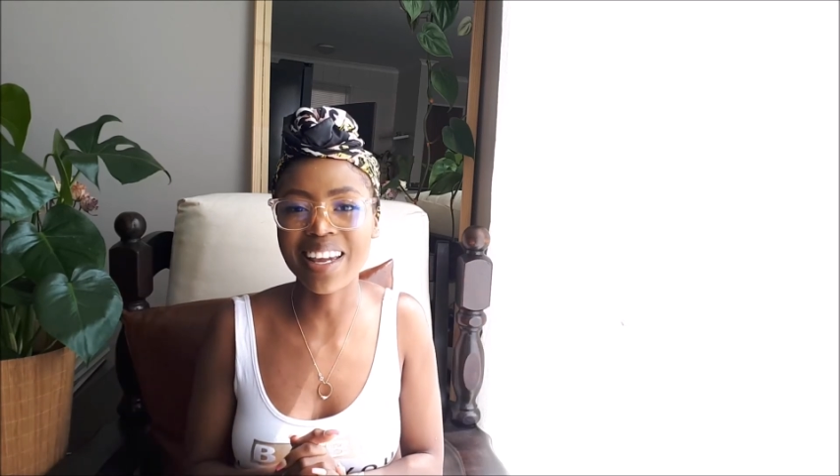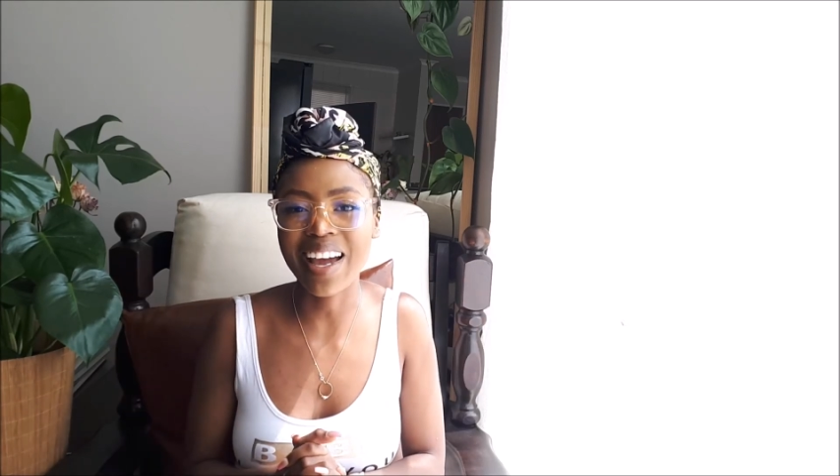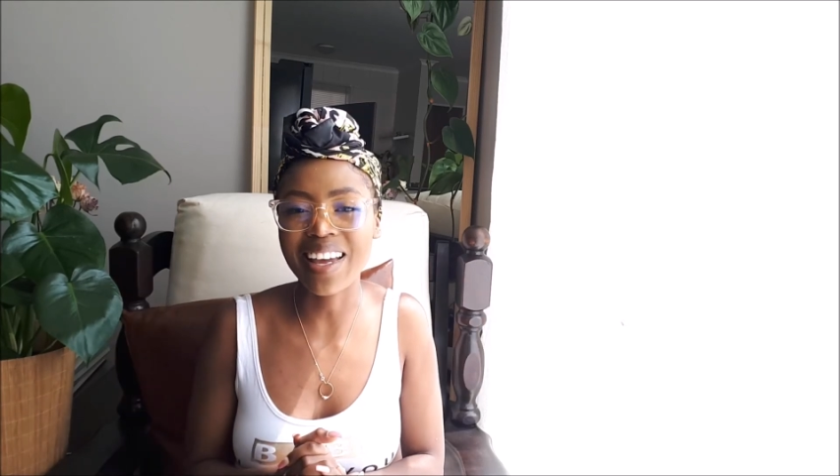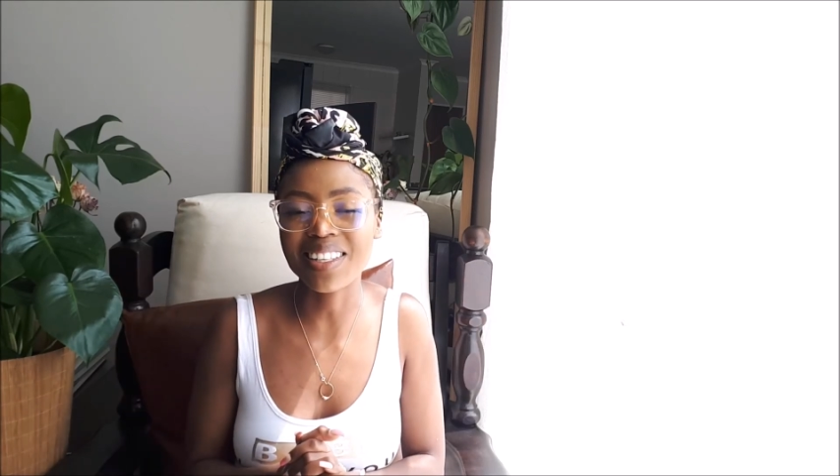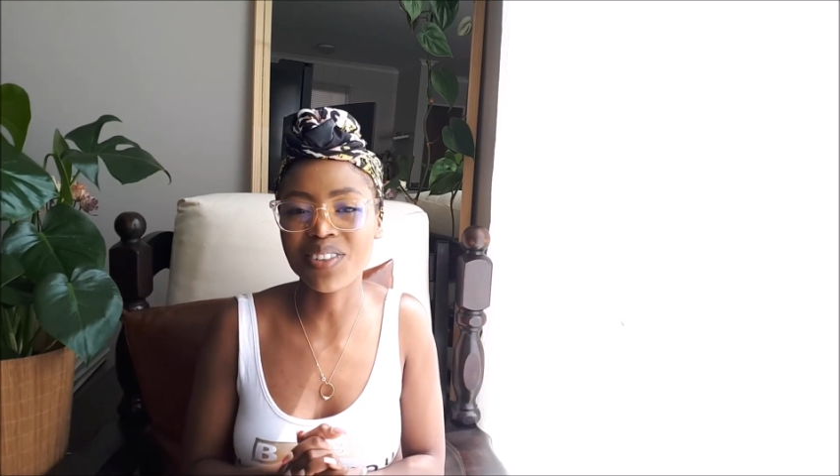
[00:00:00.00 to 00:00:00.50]

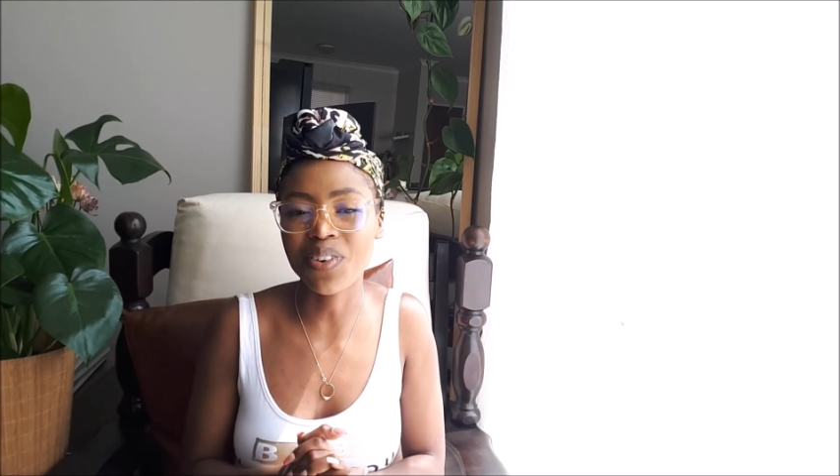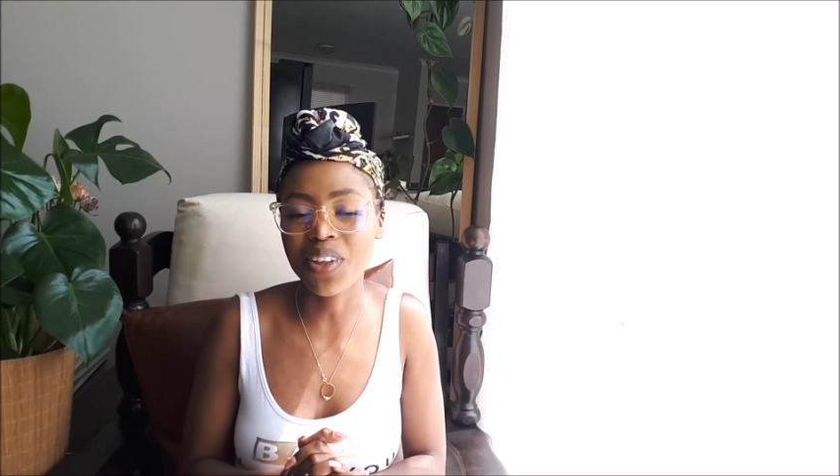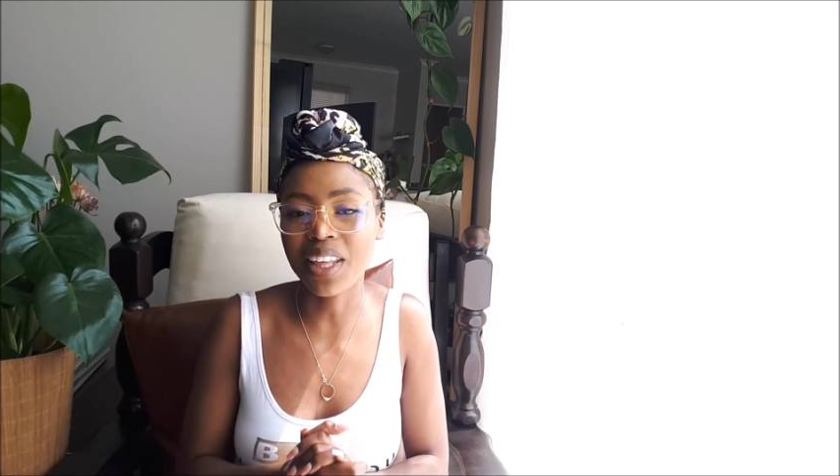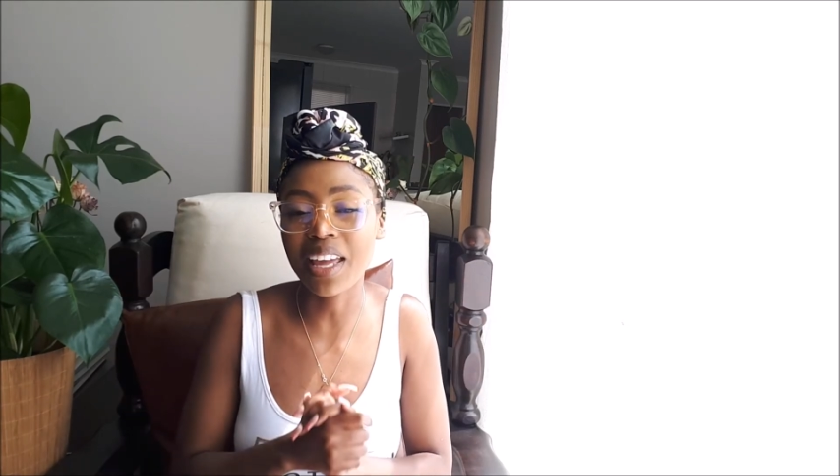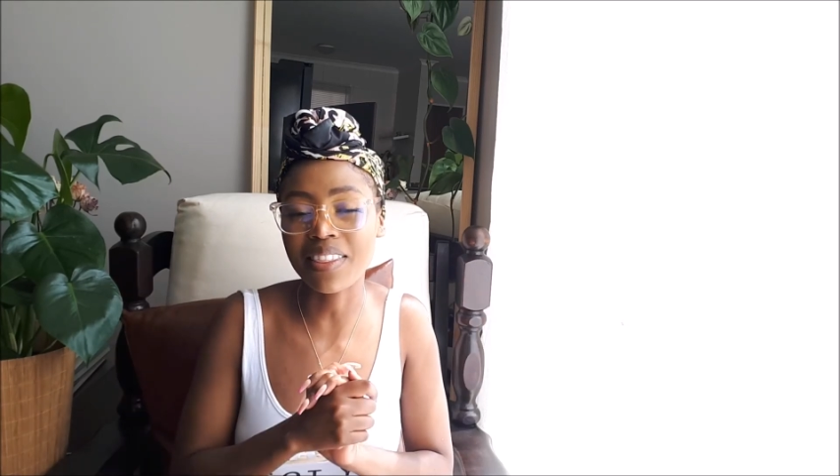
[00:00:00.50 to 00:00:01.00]
guys,
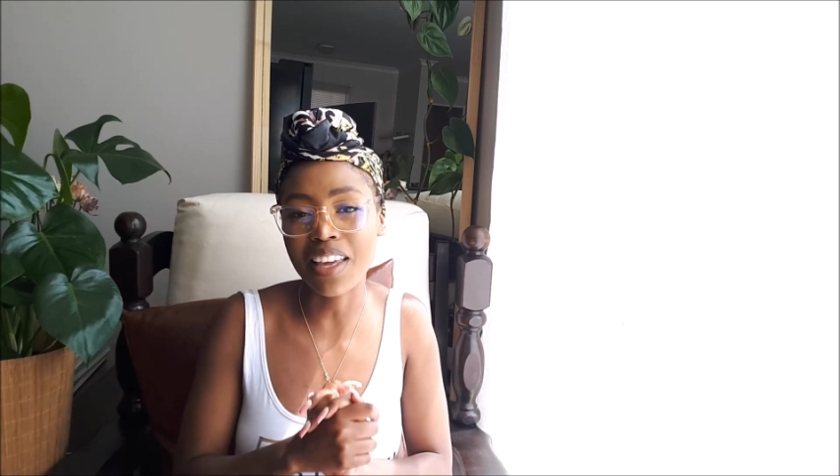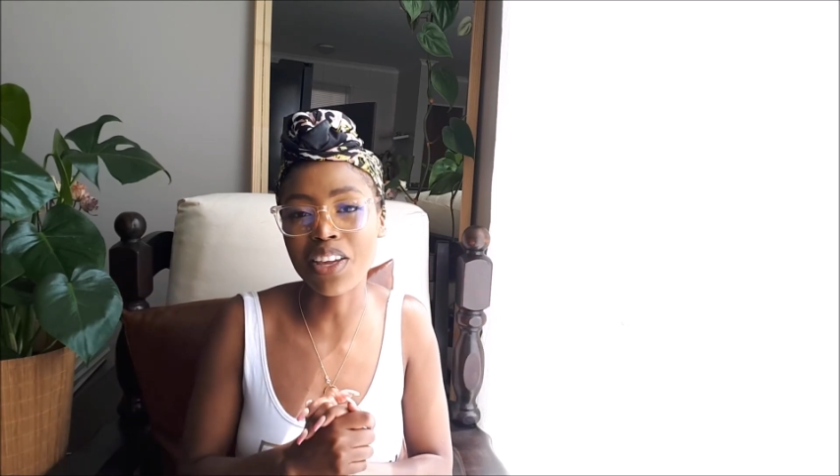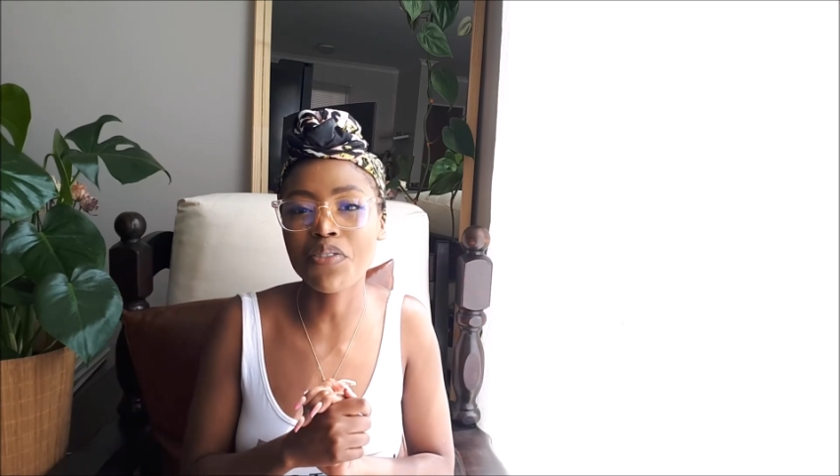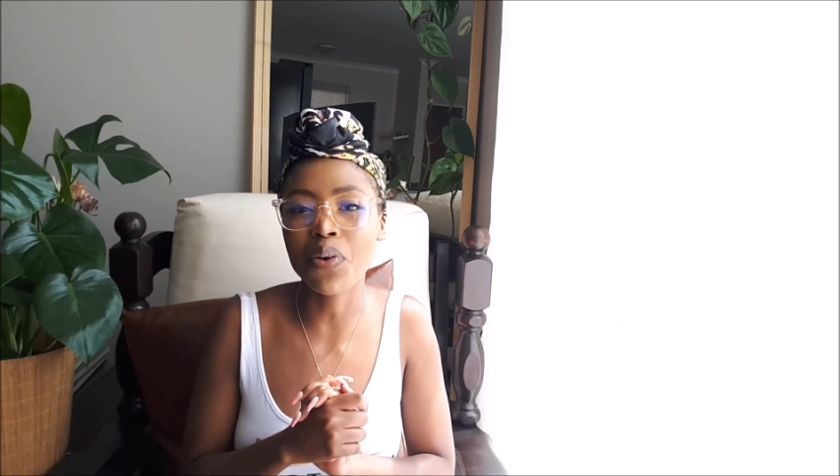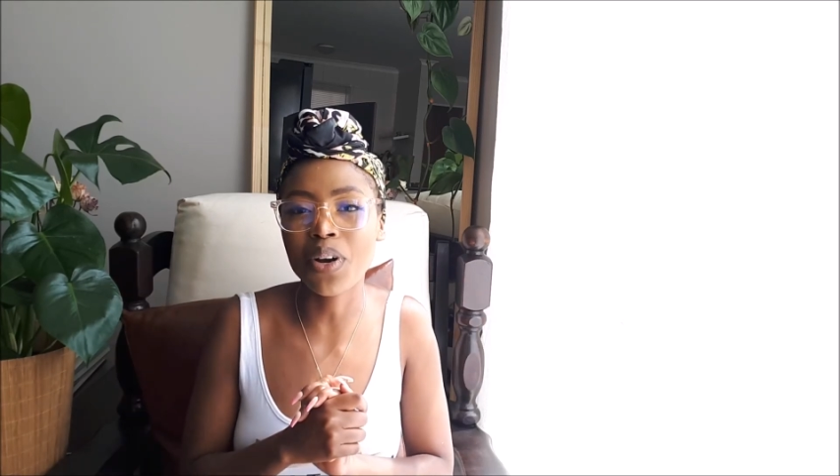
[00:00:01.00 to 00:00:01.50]
further, and thank
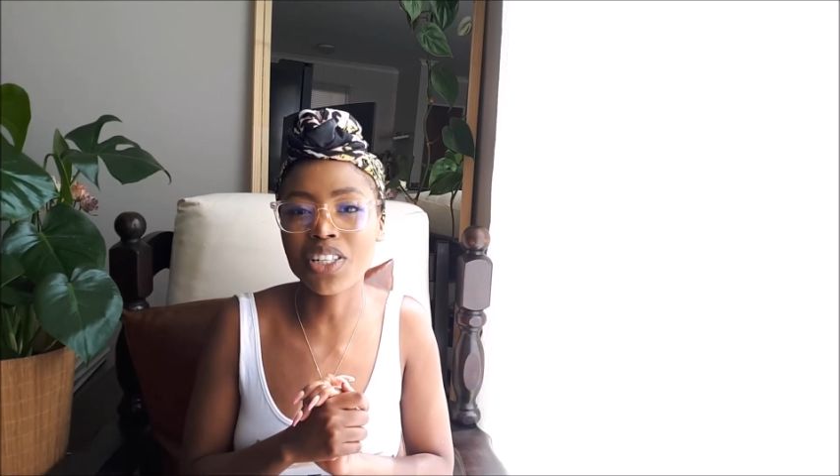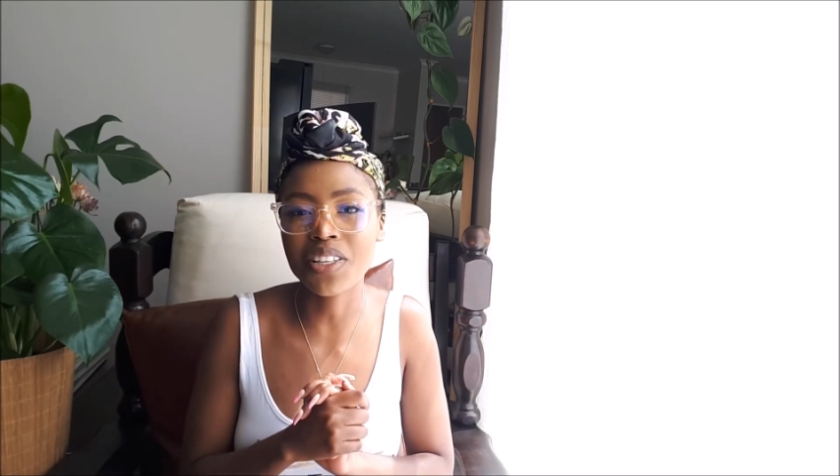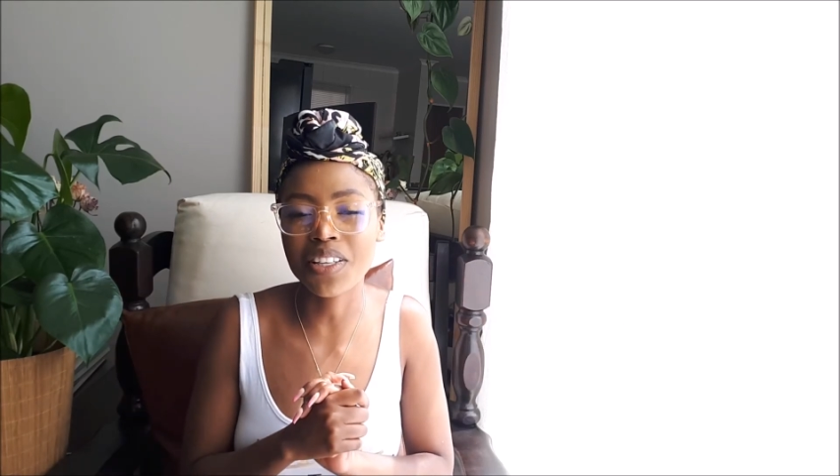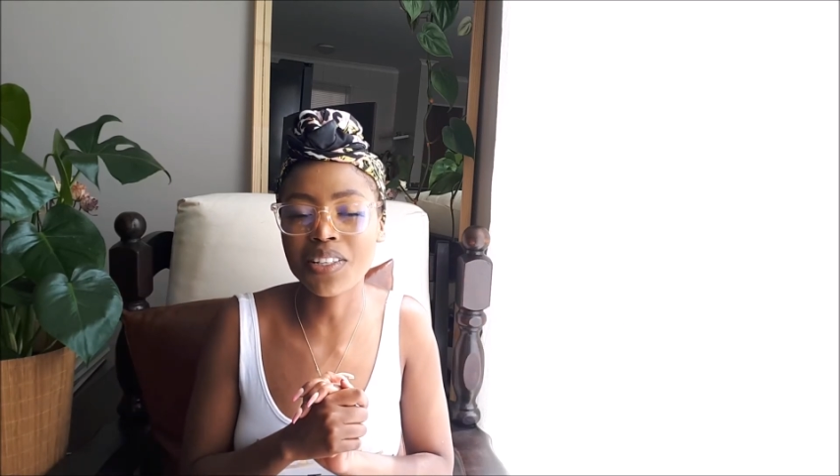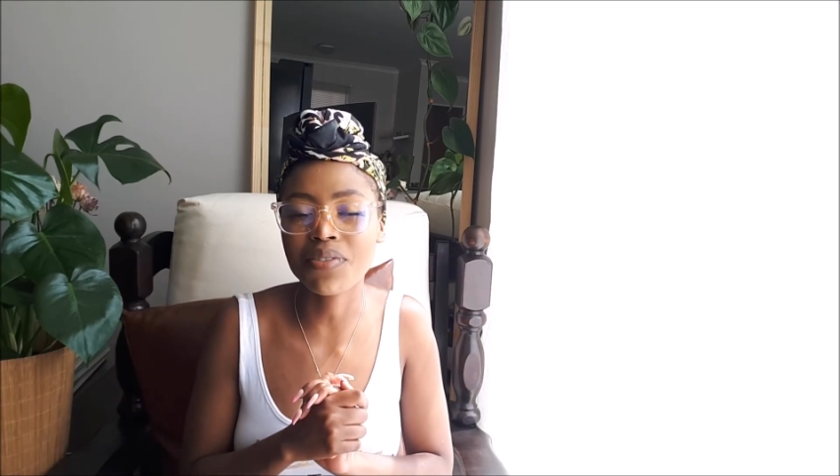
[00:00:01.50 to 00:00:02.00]
you for watching
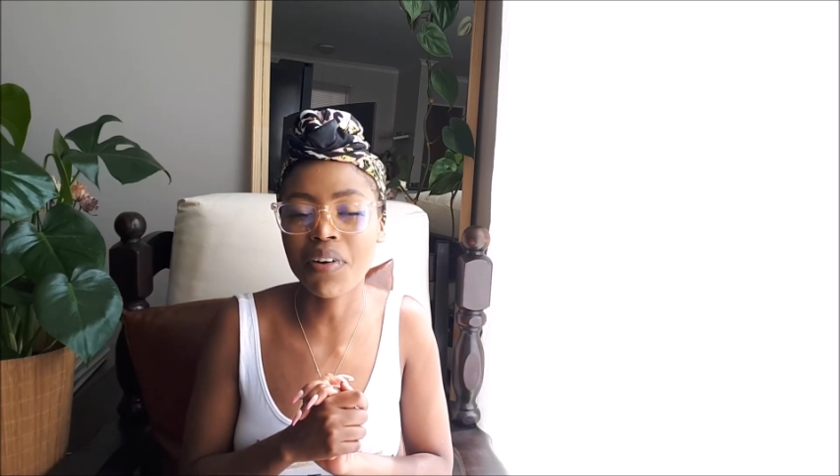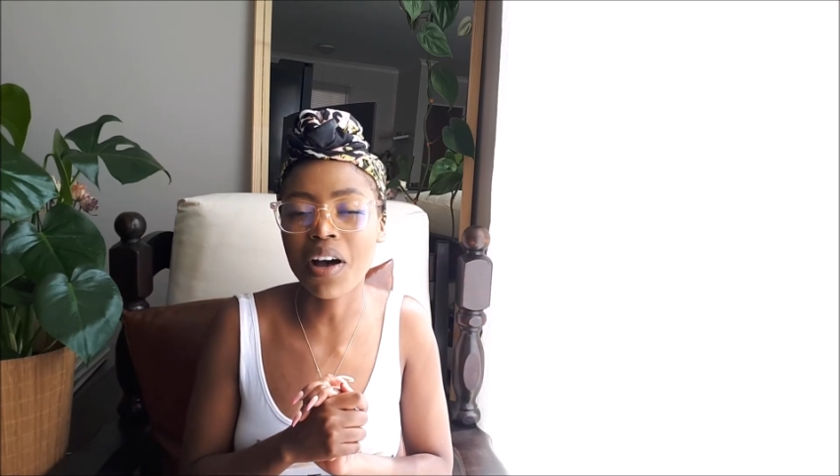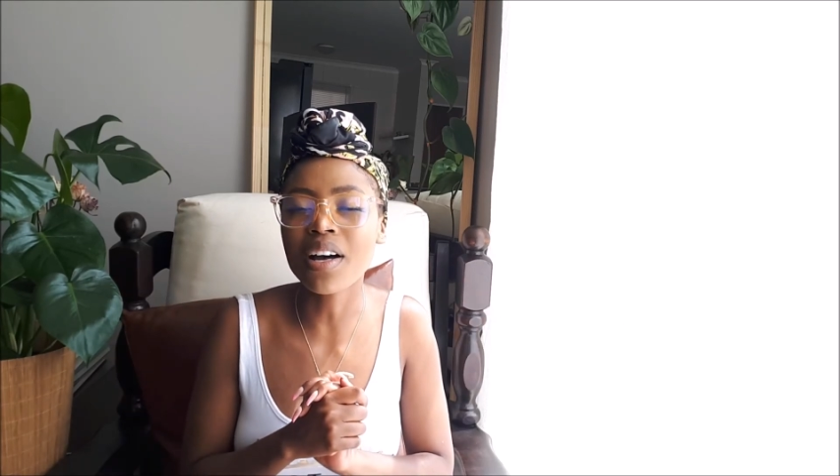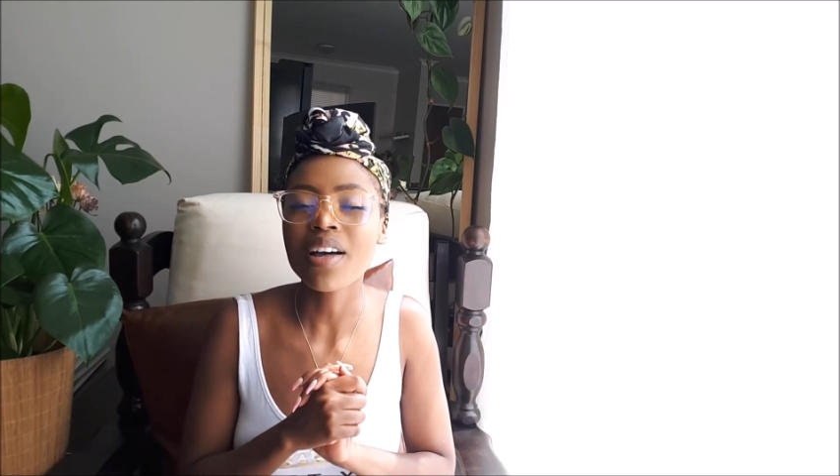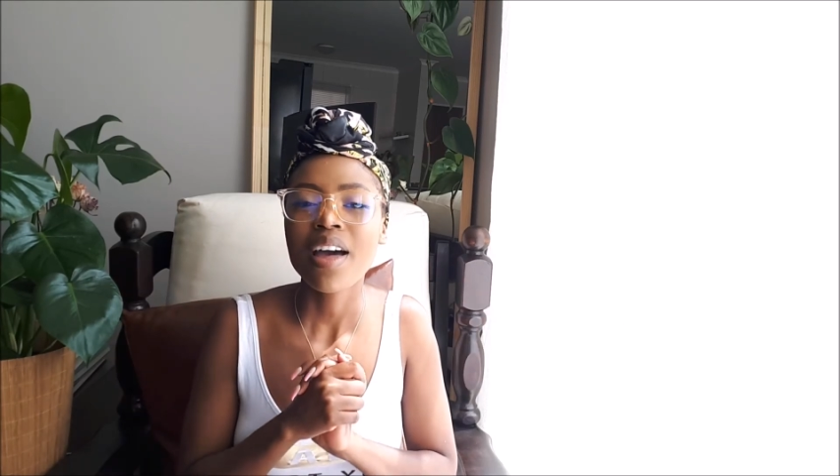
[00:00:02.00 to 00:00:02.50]
this far.